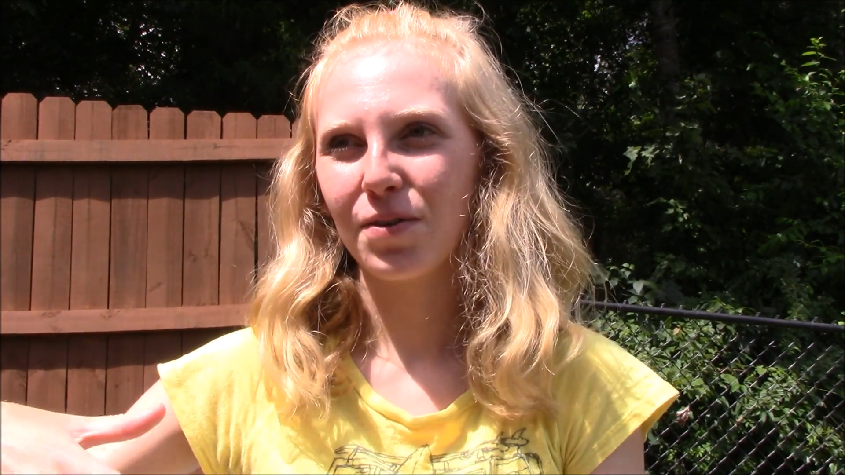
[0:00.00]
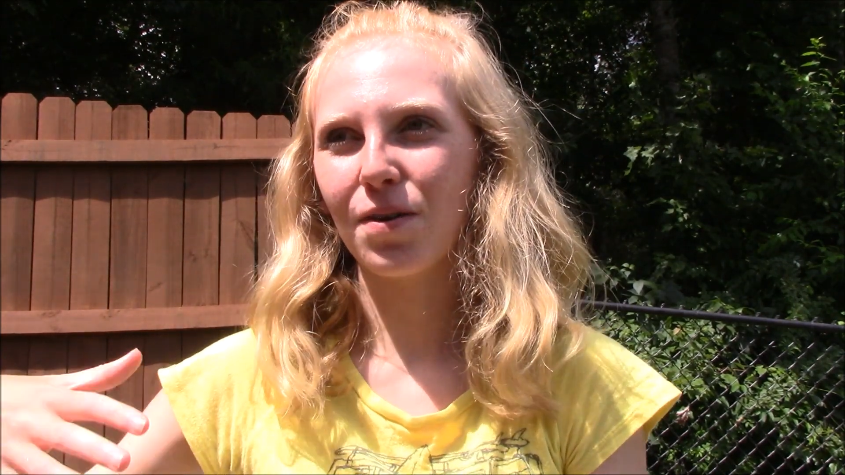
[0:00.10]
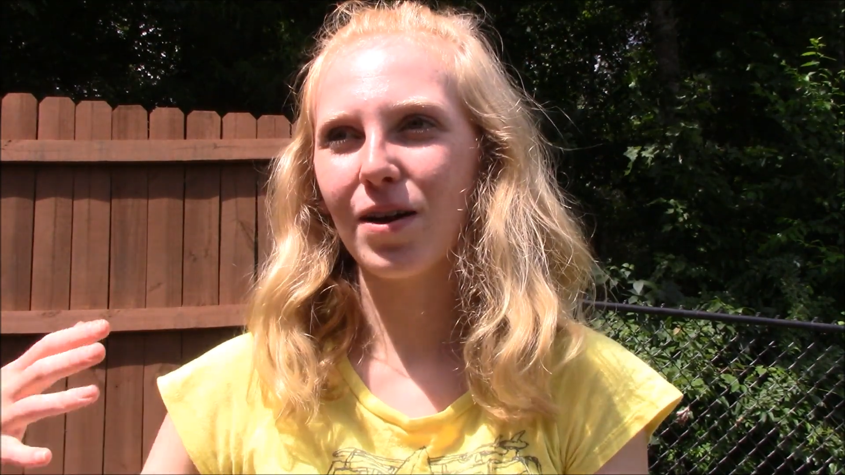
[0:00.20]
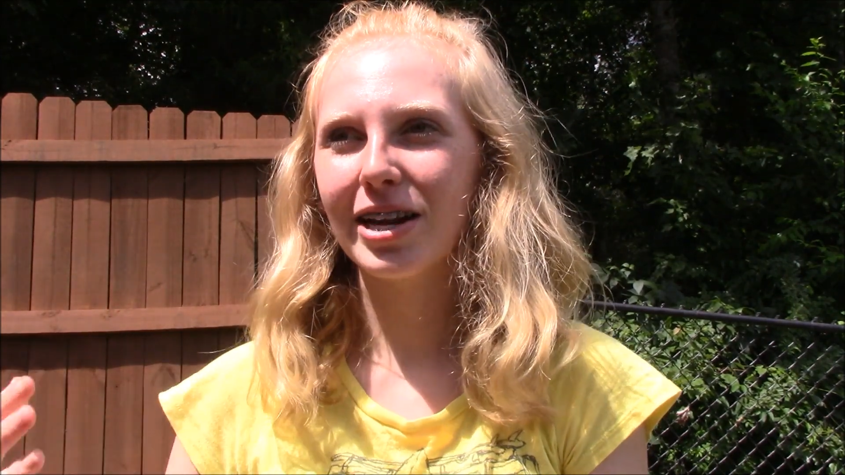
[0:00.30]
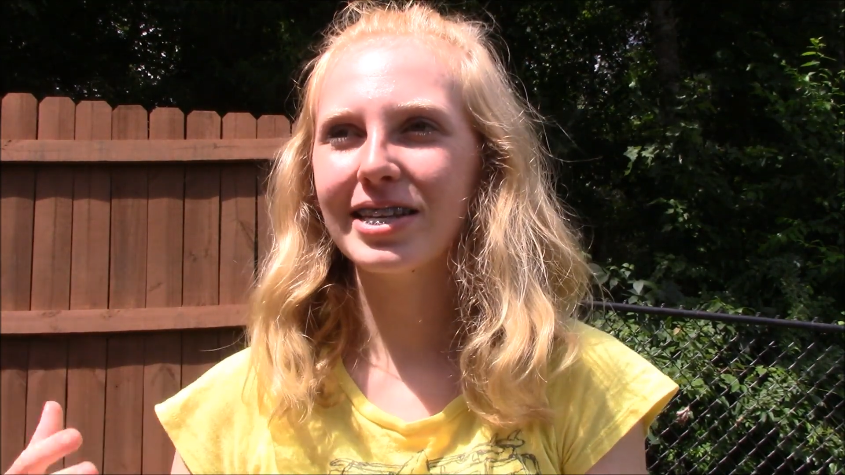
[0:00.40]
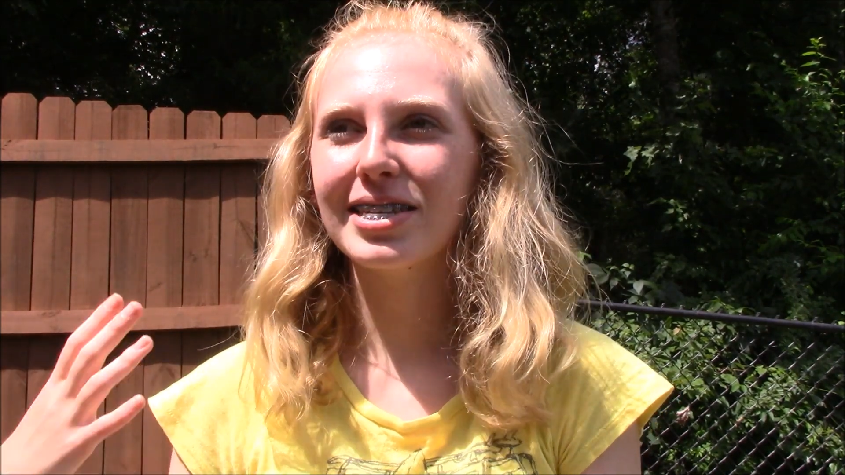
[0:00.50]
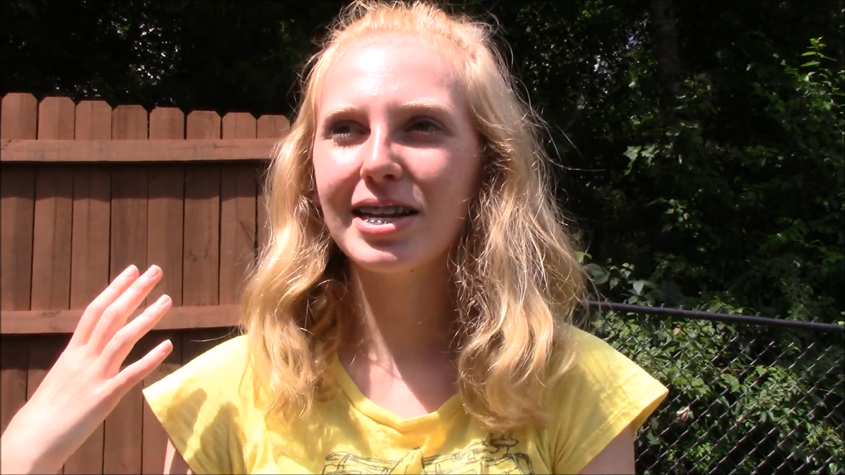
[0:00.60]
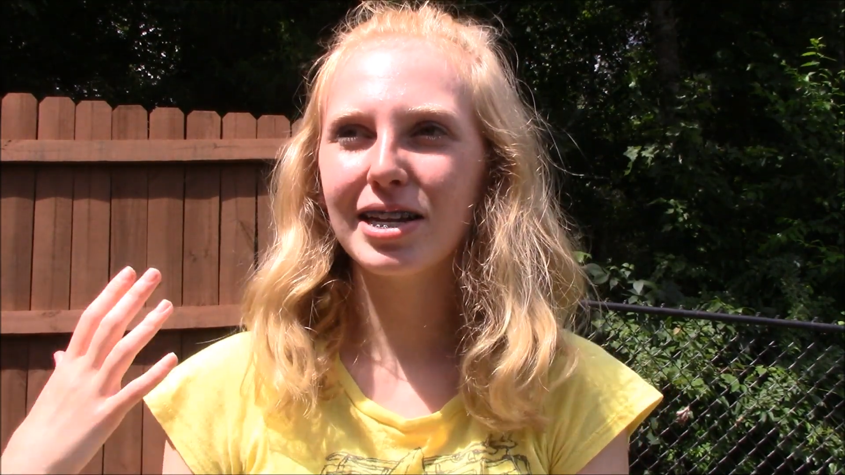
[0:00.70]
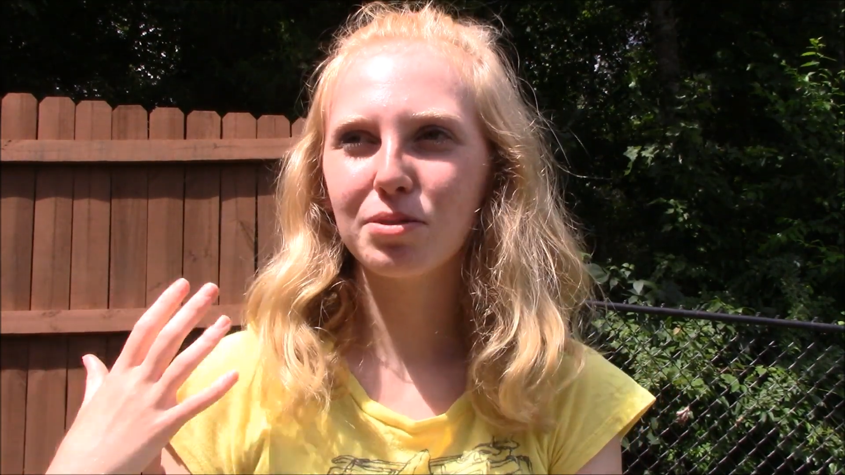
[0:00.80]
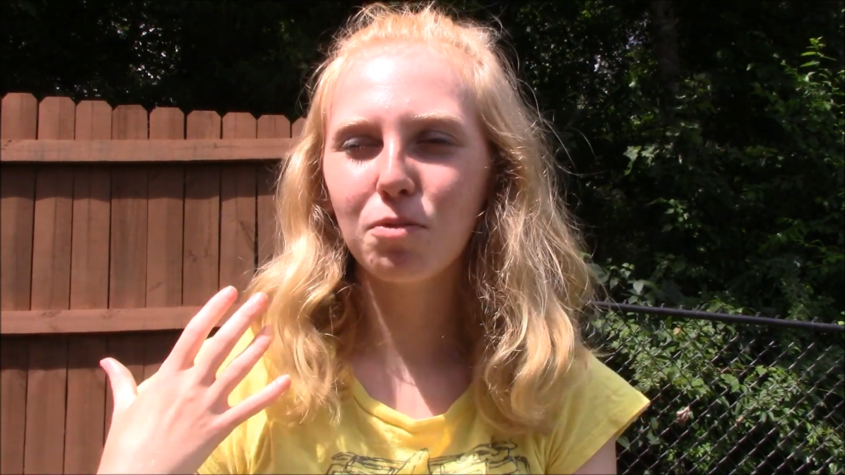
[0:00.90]
wrong, and it's,
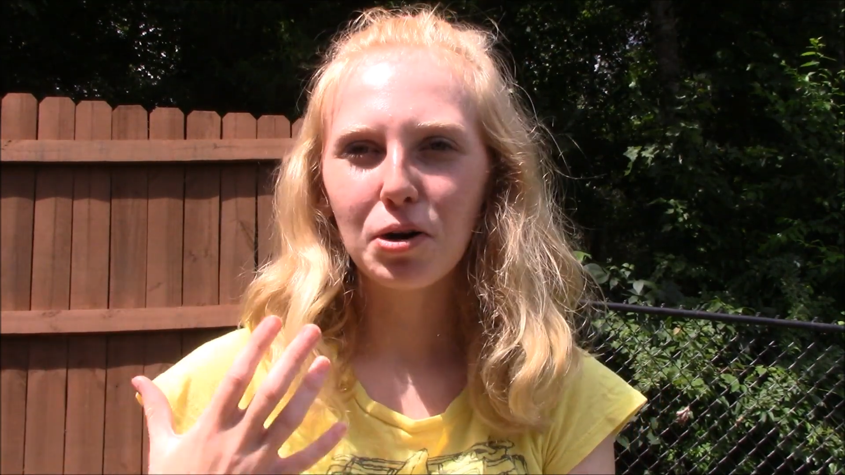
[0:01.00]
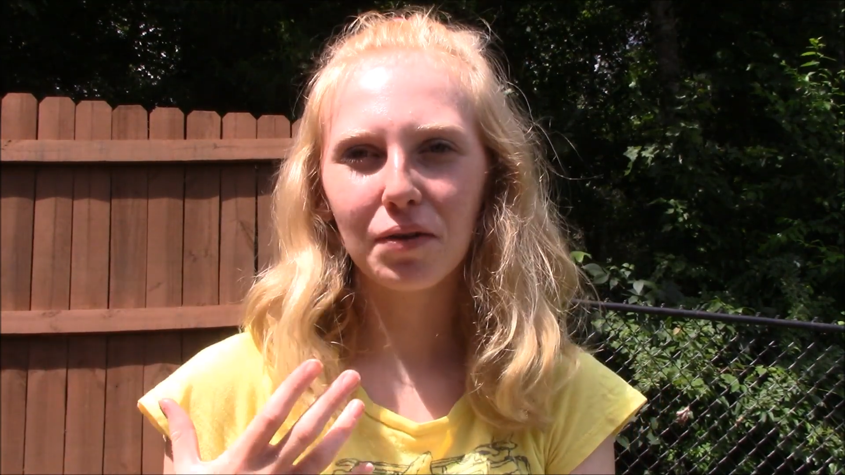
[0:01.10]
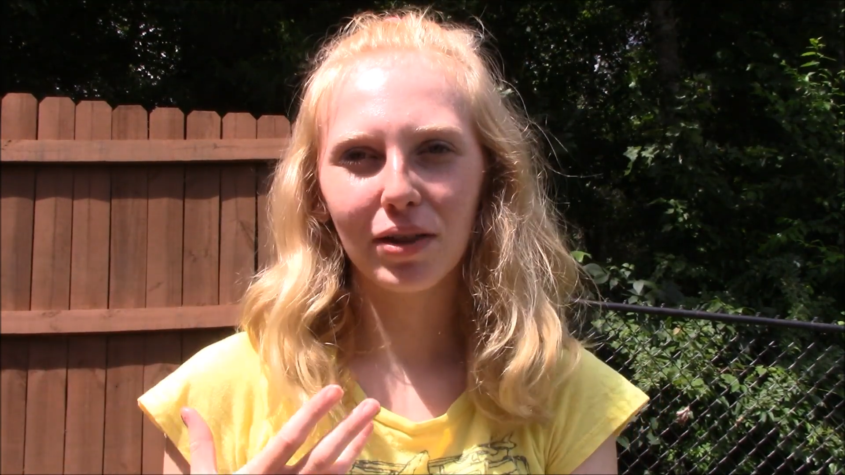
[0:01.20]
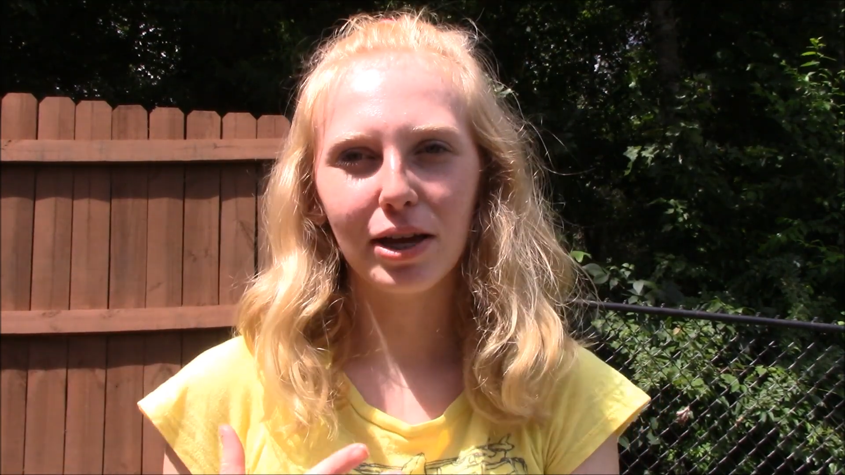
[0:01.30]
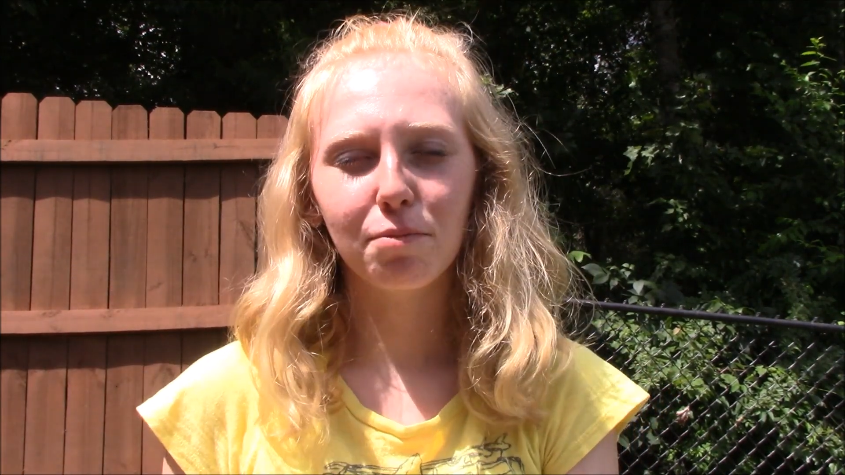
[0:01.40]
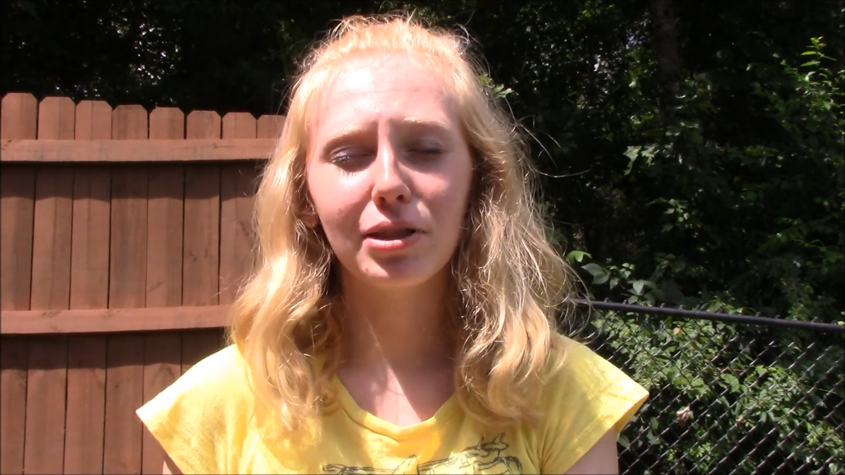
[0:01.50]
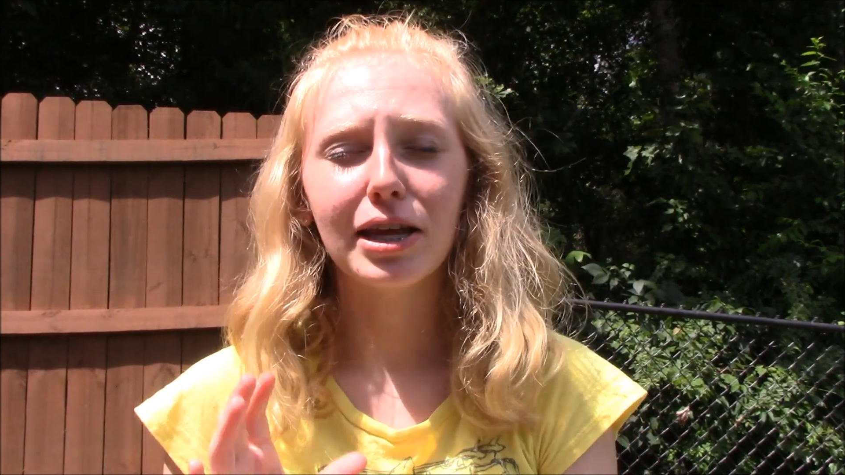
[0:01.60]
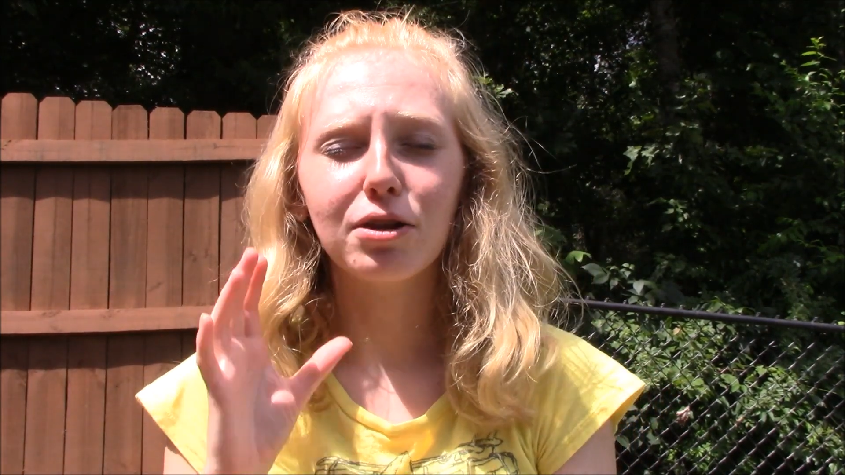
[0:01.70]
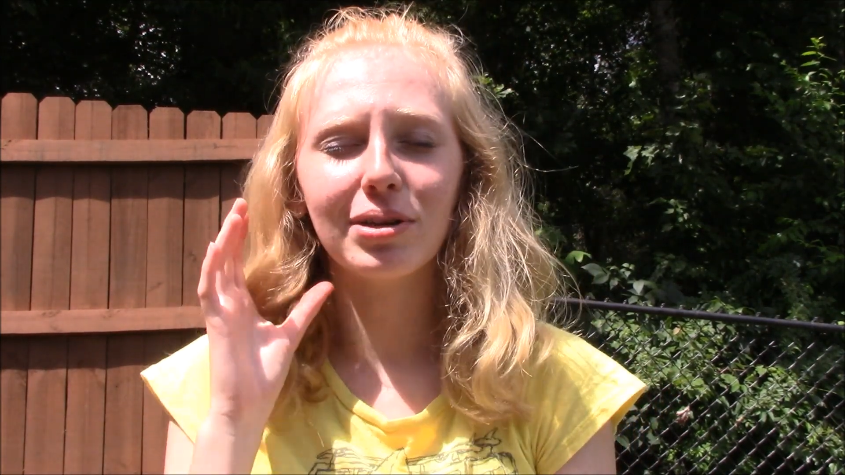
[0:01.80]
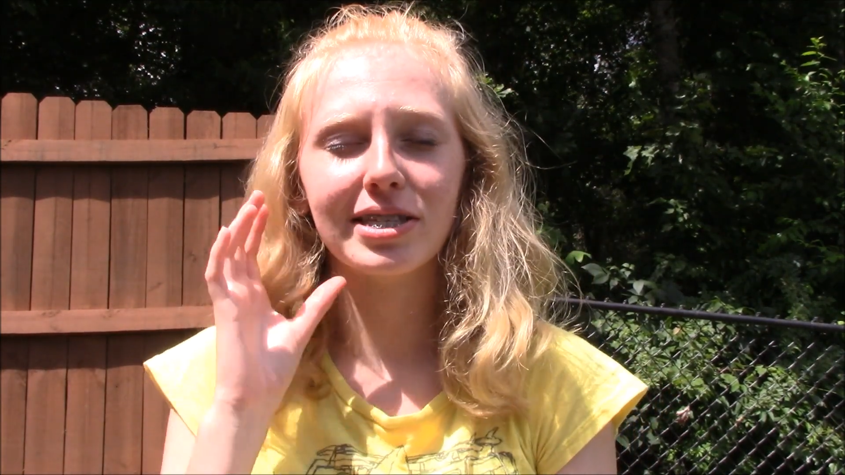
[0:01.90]
and it's more of like when
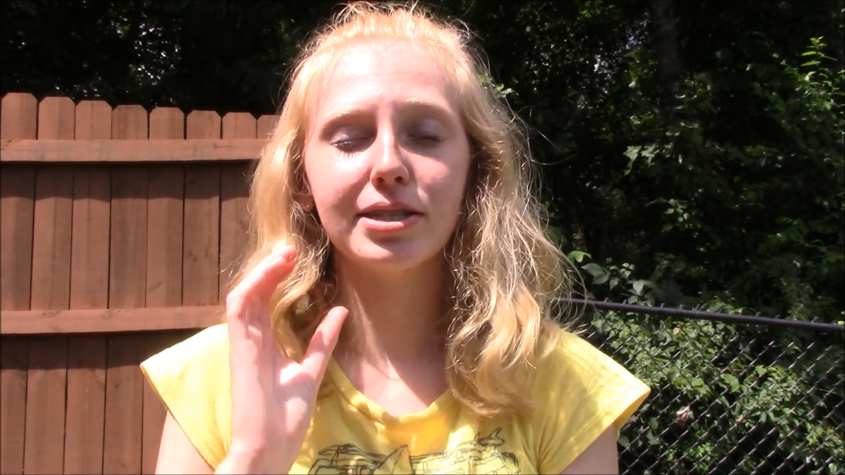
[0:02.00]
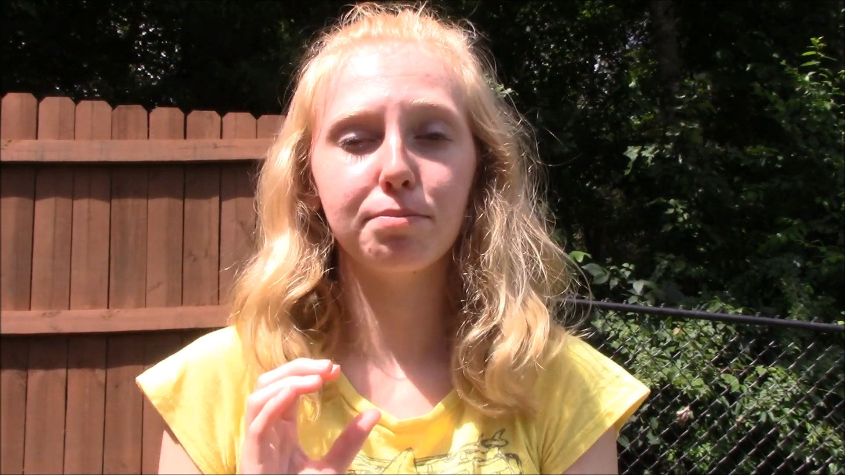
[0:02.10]
they do a